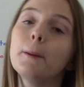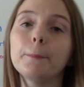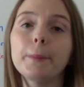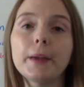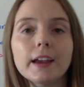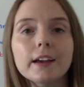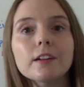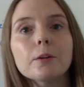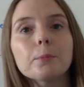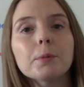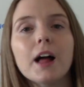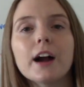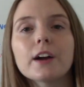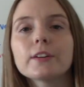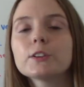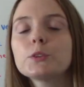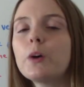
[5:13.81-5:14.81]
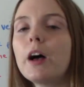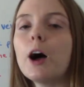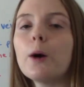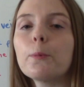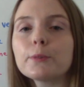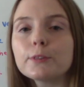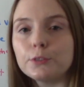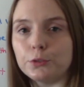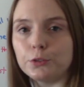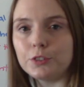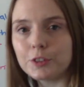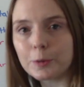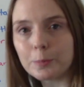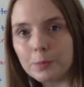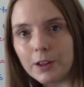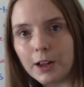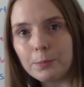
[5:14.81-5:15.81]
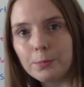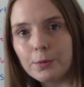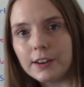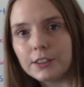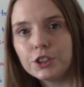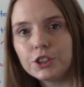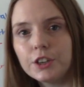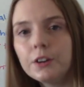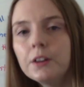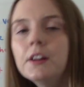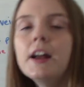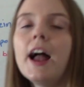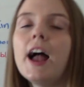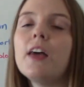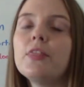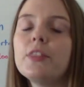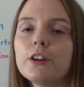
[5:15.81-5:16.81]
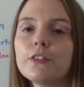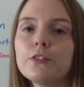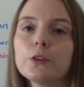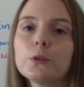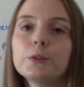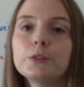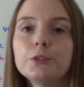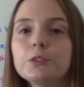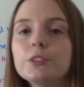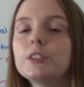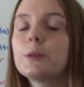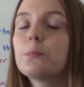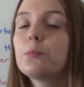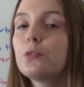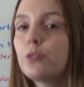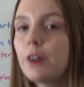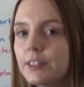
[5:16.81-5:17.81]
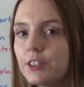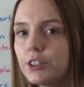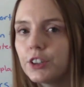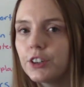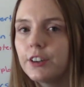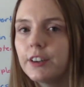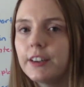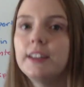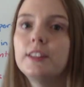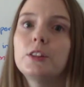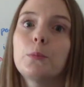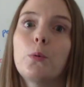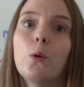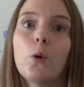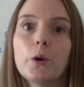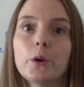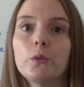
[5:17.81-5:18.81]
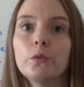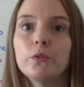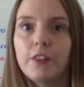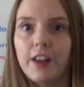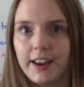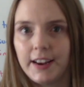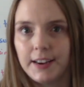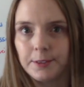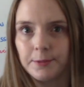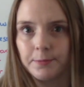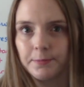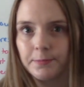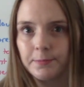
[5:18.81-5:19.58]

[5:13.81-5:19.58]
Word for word: Beta blockers will help reduce your blood pressure and therefore reduce the pressure in the portal vein.